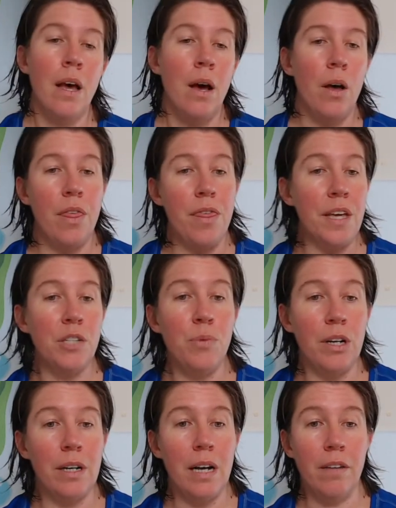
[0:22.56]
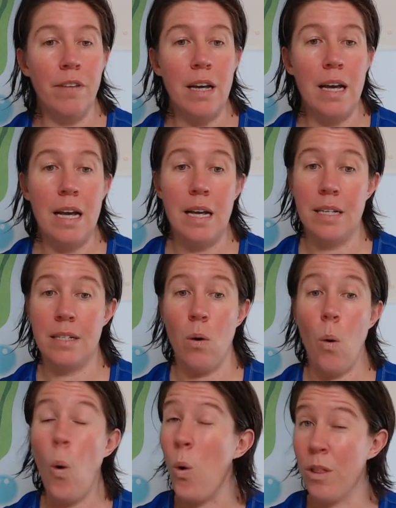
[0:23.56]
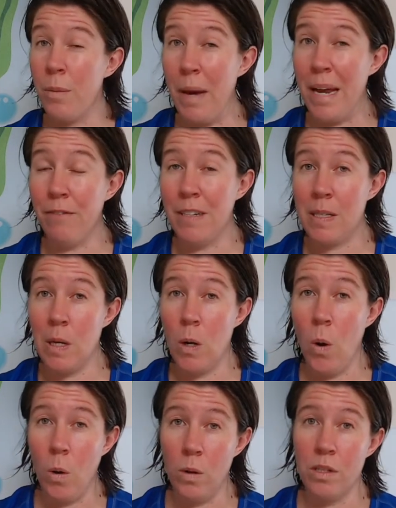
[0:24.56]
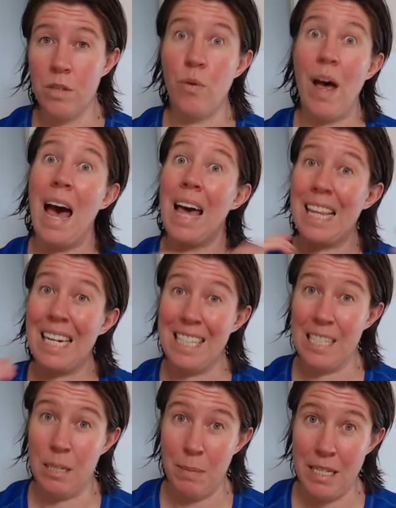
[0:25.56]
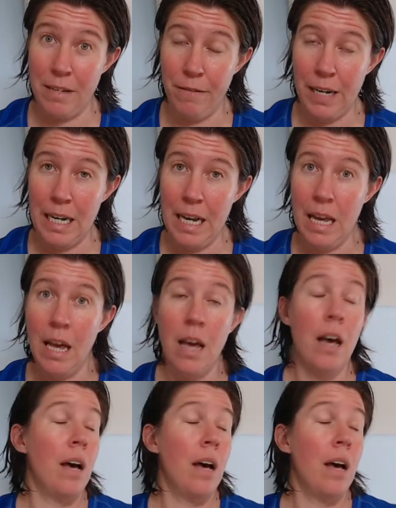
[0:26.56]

The things we're going to cover is all the benefits it holds for athletes specifically.